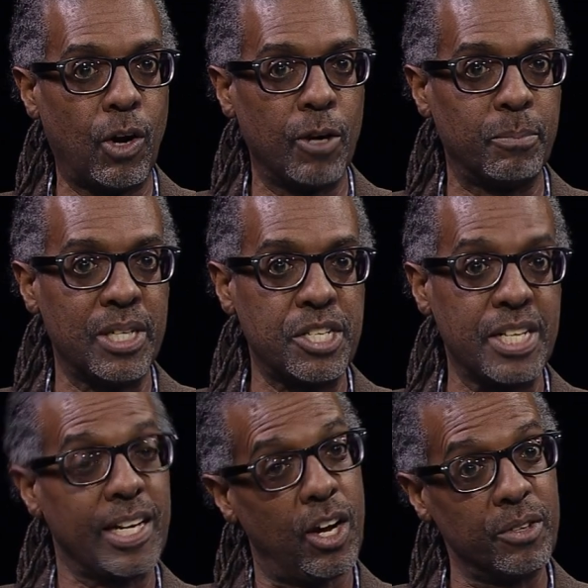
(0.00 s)
ART buses
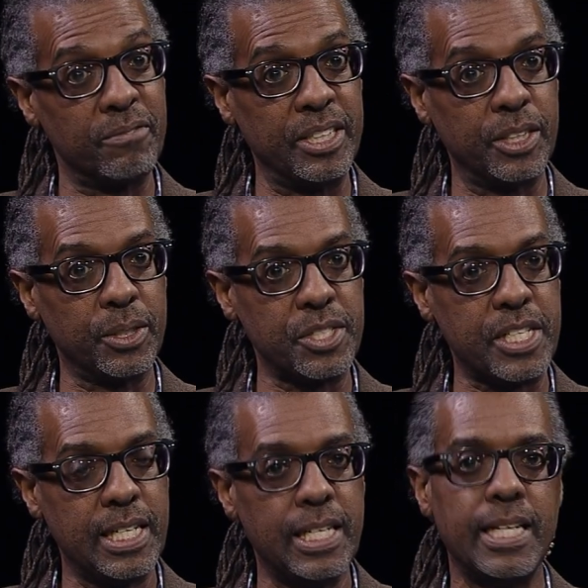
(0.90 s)
and other vehicles.
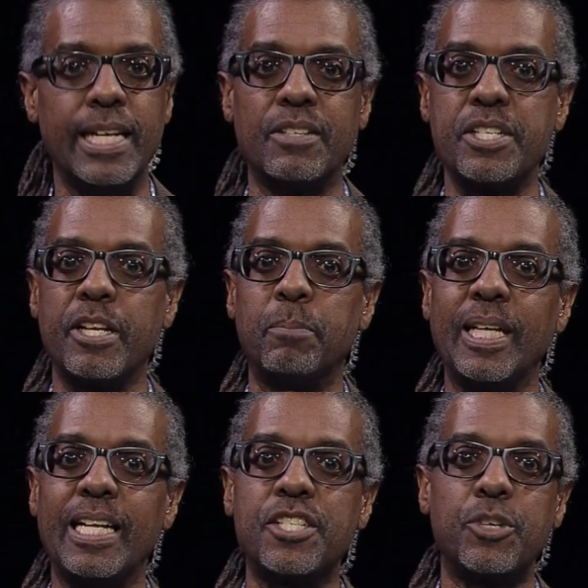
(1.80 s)
Now, the city
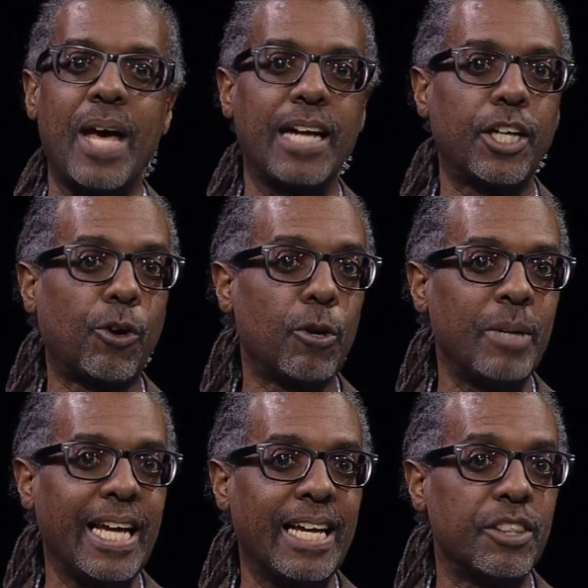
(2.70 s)
plans to add
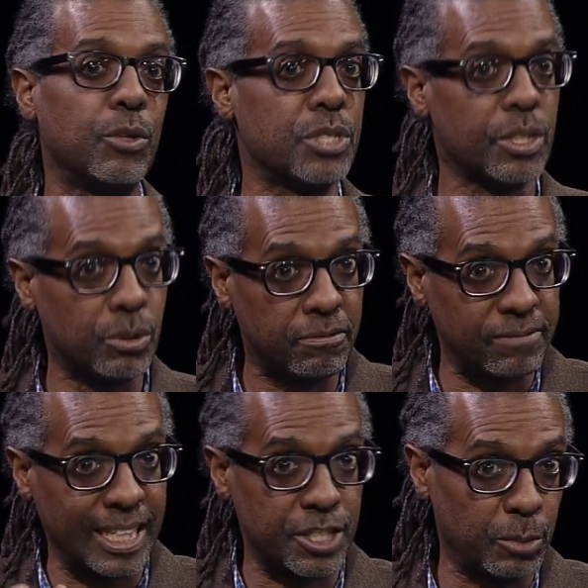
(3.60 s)
curbing and those little
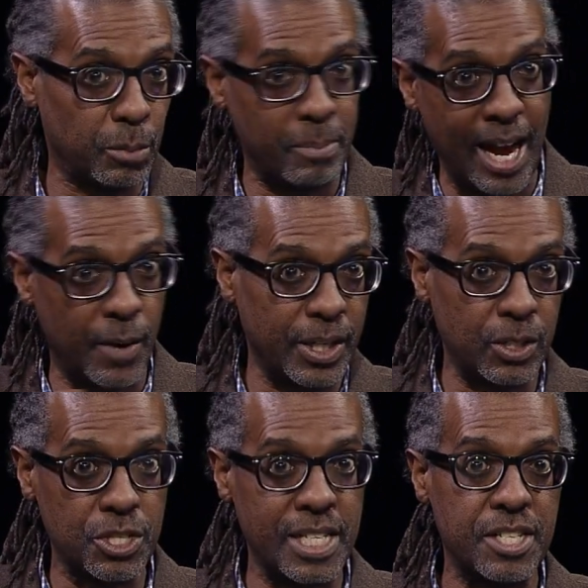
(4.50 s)
flexible
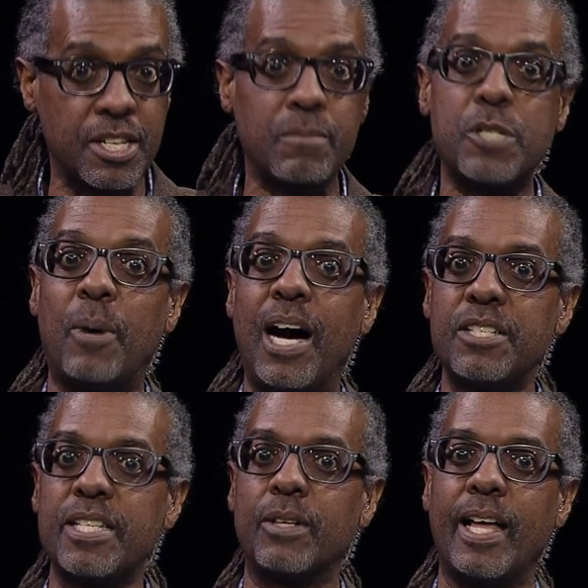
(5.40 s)
barriers in some
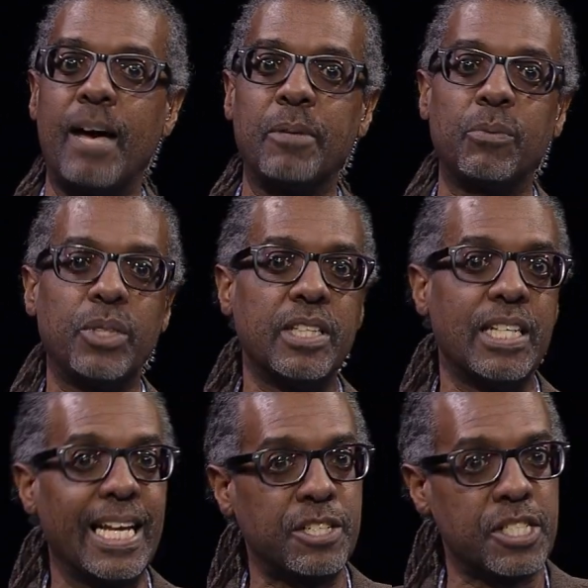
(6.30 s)
spots. That'll happen within the
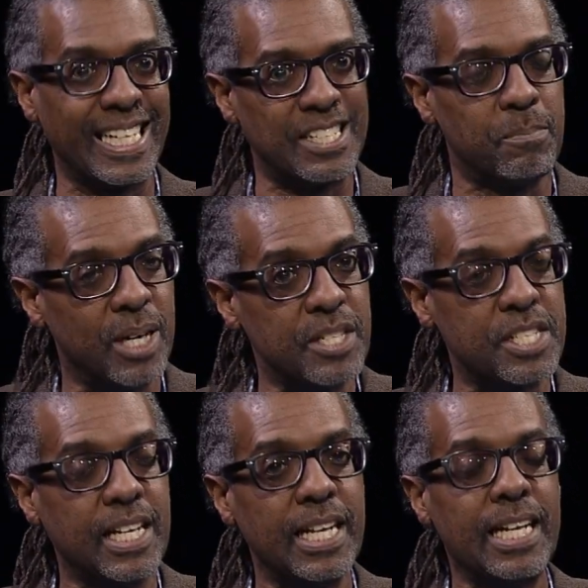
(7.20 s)
next 6
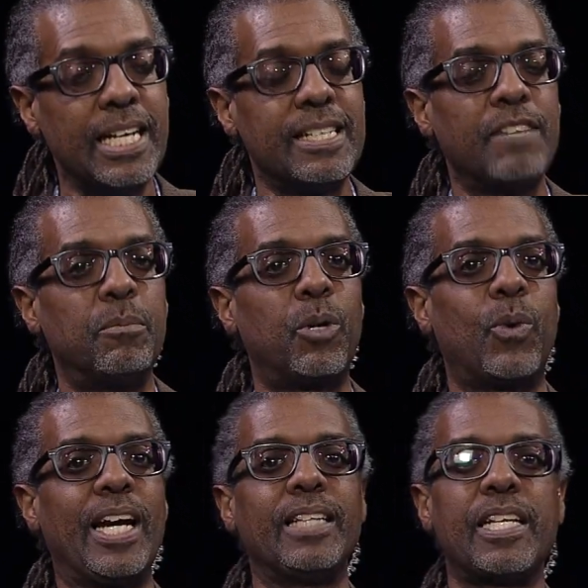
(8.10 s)
months. Dave
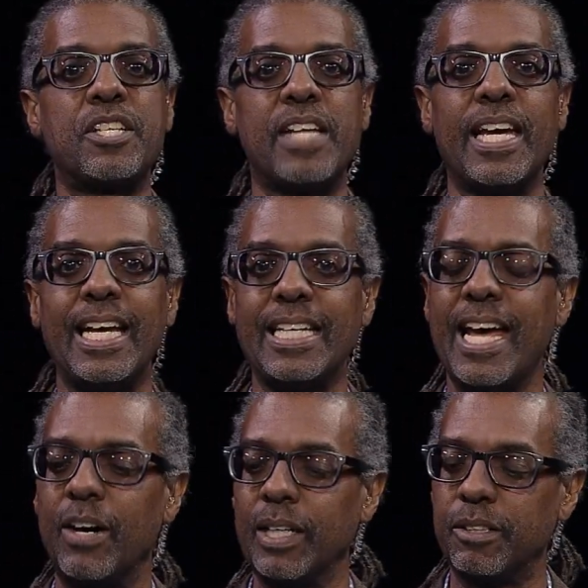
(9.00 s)
Mulryan, they say.
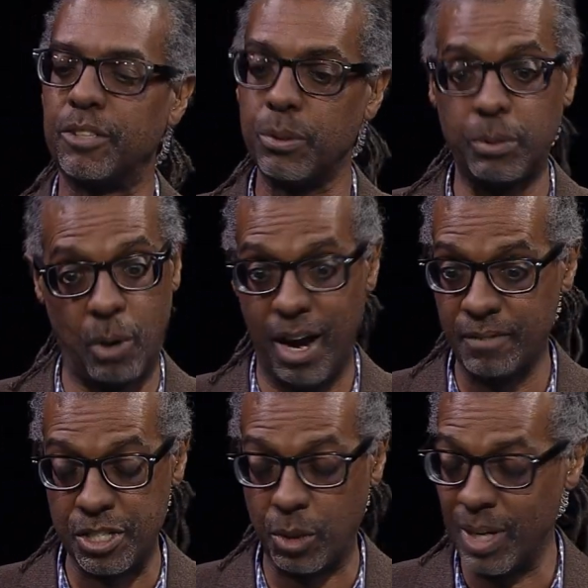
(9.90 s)
Now, the two
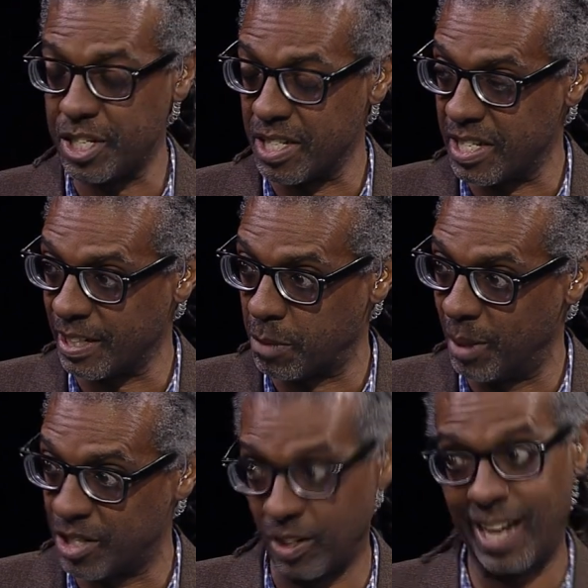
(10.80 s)
obvious questions, 6
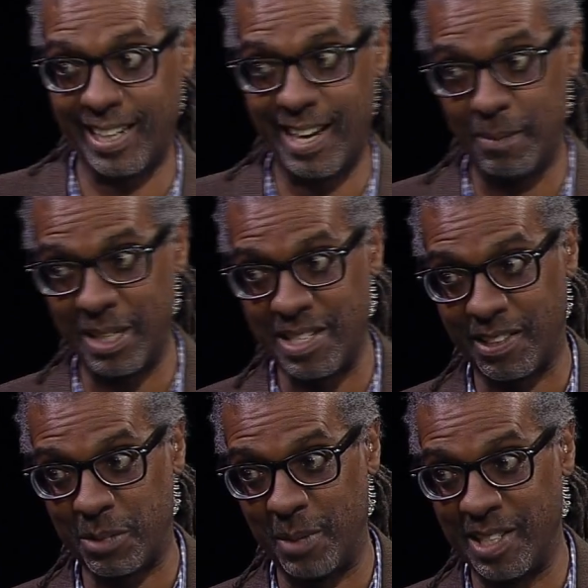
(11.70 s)
months, a lot can happen in
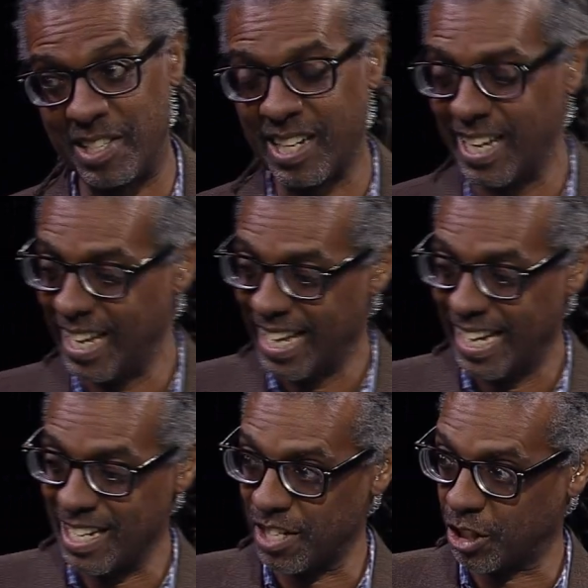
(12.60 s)
6 months.
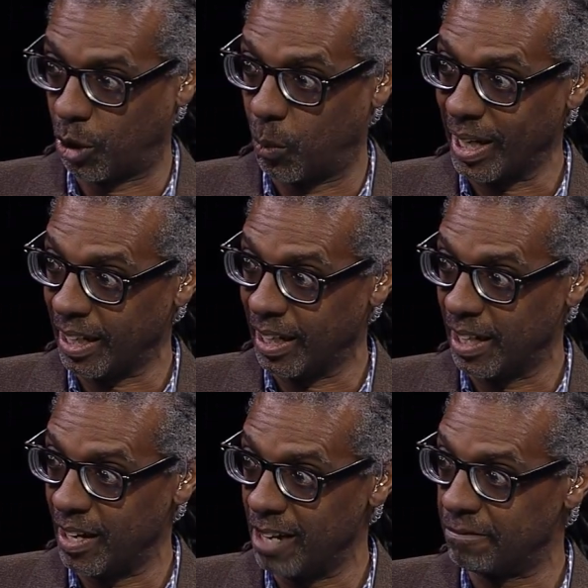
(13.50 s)
Is this quick
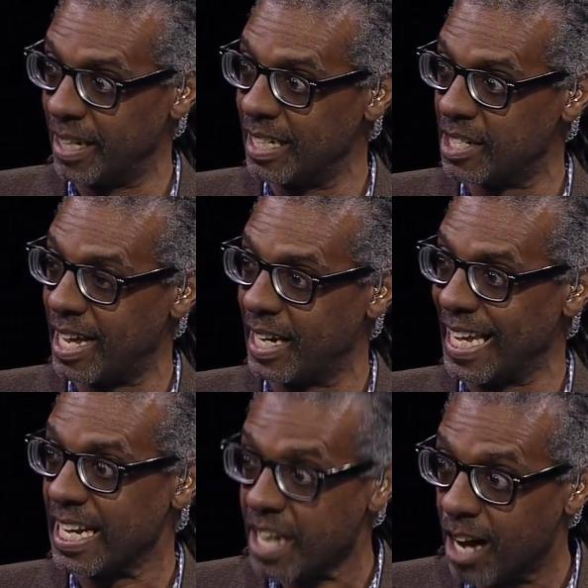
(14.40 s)
enough, and is that
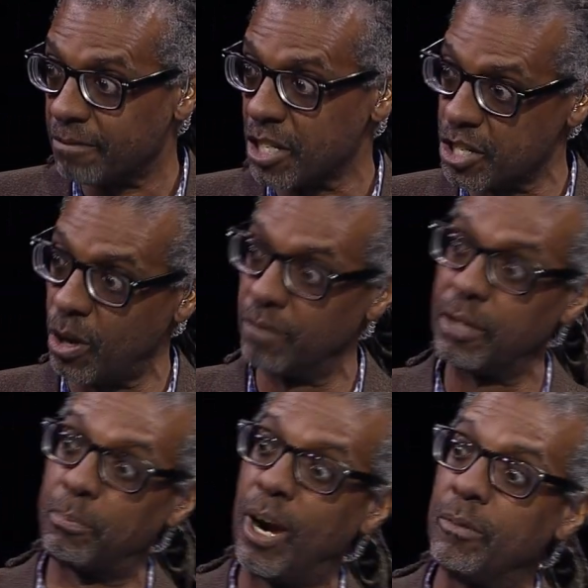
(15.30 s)
enough to solve
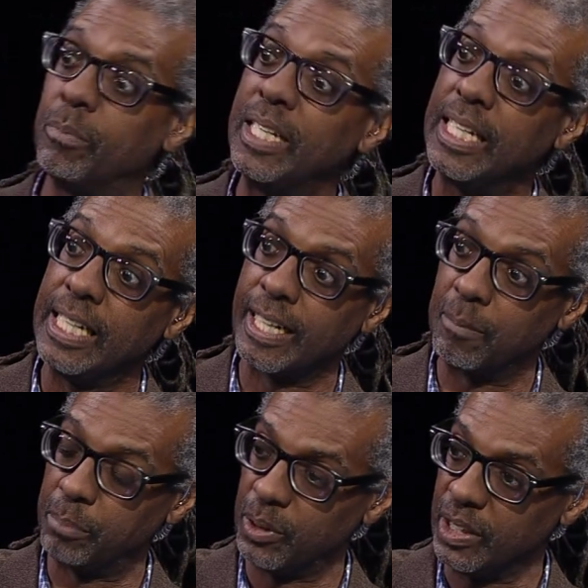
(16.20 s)
the problem
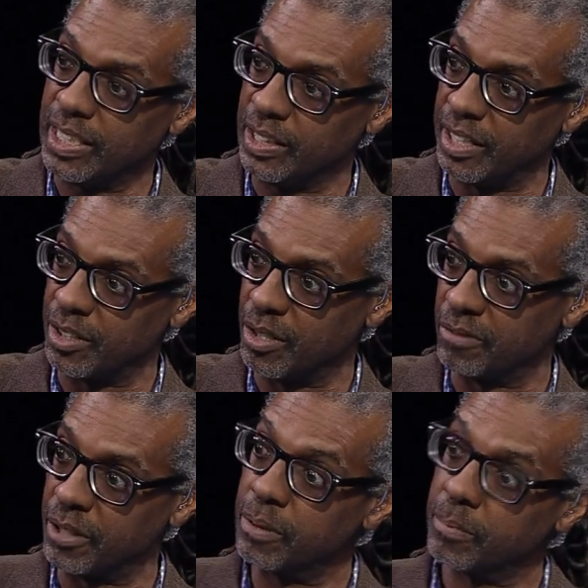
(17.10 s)
completely, in your view?